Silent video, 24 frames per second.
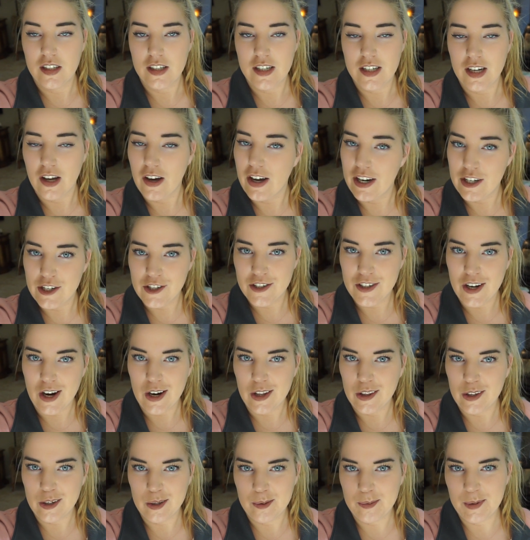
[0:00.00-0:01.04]
So I just
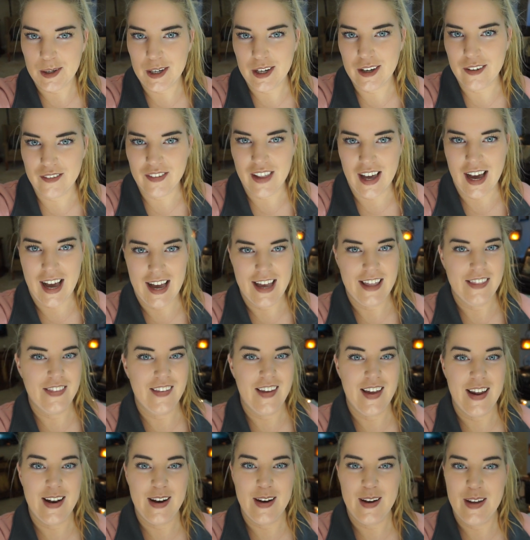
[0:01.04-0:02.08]
got a little bit of that and
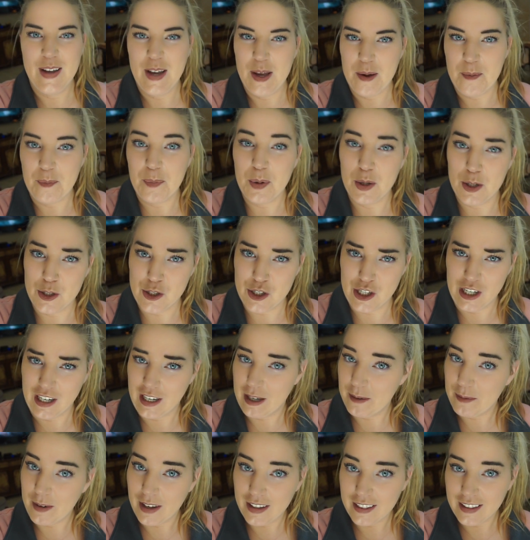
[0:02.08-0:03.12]
then him pushing
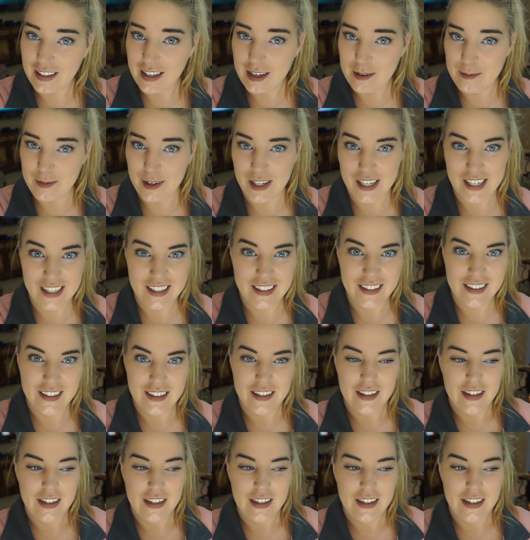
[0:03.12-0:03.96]
it mainly, but